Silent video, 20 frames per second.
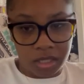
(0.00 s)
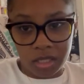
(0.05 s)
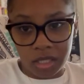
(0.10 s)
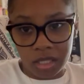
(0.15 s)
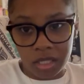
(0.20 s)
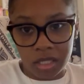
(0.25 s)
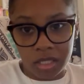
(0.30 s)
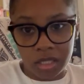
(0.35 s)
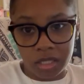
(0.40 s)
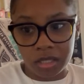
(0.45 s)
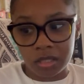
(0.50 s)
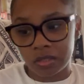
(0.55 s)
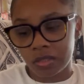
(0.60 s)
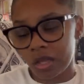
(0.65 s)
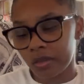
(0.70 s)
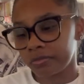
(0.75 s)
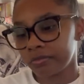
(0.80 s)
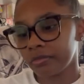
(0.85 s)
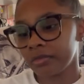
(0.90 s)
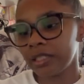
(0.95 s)
yeah
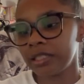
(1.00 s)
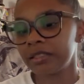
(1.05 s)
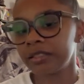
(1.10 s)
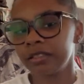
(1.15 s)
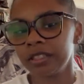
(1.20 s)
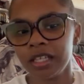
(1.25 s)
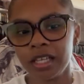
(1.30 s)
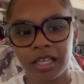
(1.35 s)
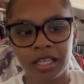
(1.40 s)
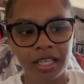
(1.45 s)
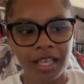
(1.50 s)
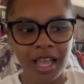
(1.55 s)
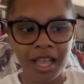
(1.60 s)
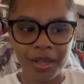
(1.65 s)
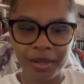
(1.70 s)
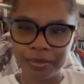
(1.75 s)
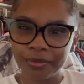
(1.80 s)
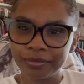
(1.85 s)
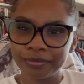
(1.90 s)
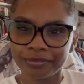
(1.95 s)
so yeah
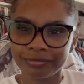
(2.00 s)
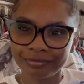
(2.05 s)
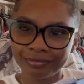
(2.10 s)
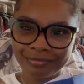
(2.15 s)
cam